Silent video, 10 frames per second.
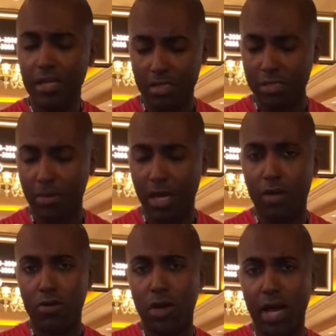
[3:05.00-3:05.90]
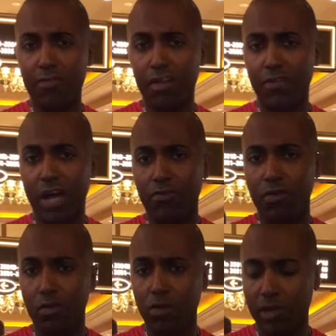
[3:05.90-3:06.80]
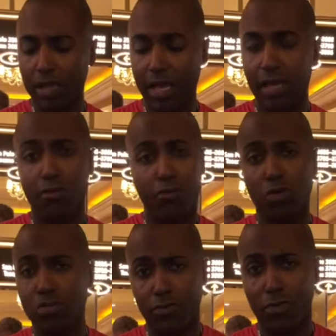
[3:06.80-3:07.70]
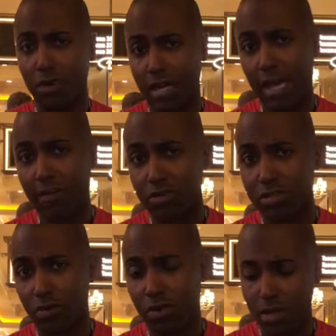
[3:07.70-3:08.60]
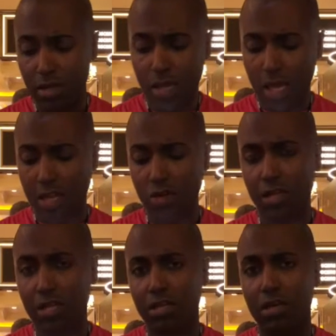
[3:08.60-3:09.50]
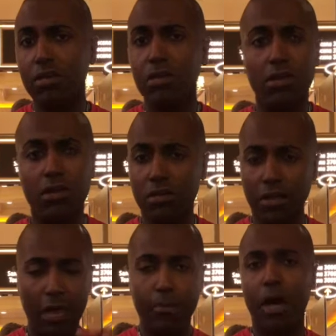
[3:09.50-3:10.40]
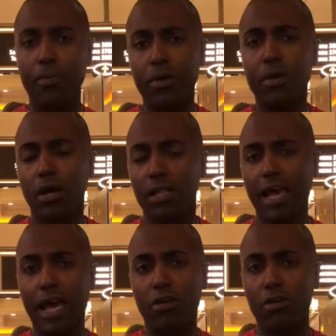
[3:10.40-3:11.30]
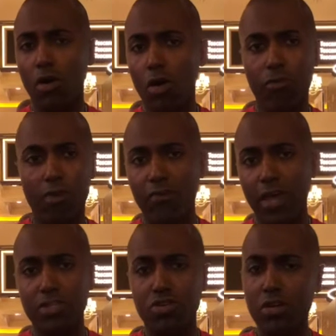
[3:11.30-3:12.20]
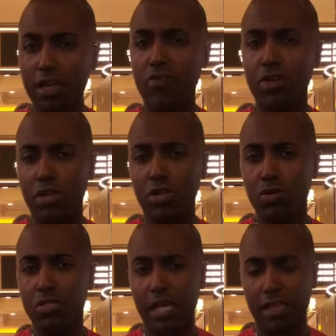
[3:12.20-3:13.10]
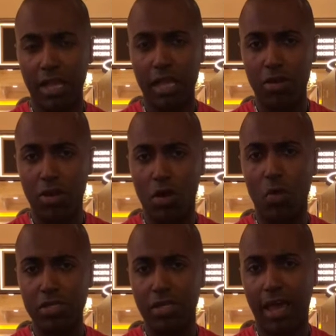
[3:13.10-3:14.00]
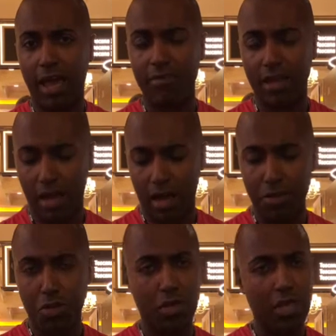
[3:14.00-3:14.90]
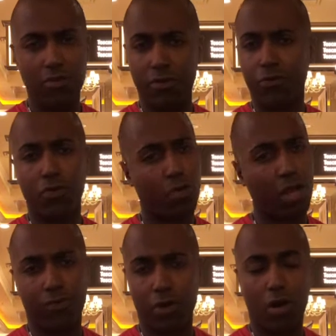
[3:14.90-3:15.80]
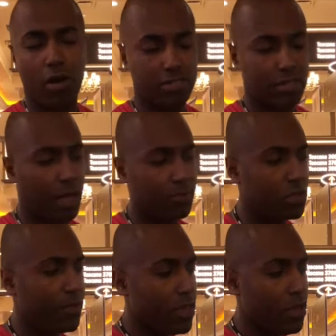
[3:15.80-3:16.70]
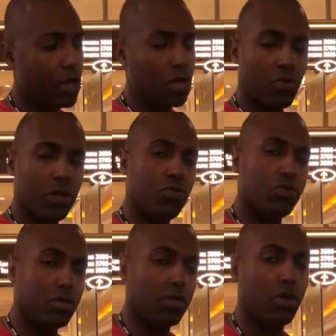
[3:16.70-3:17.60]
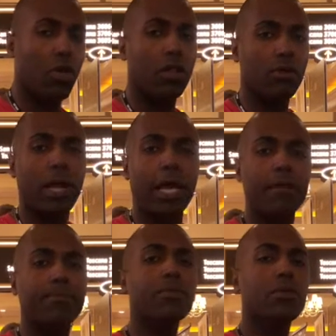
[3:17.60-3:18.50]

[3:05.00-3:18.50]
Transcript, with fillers: doesn't matter, you have that five hundred lumen light. And of course, if you're running after someone and you need to climb up a ladder, go over a fence, you're never going to lose that light. You're always going to have that on you, even great for car stops. A great utility all around.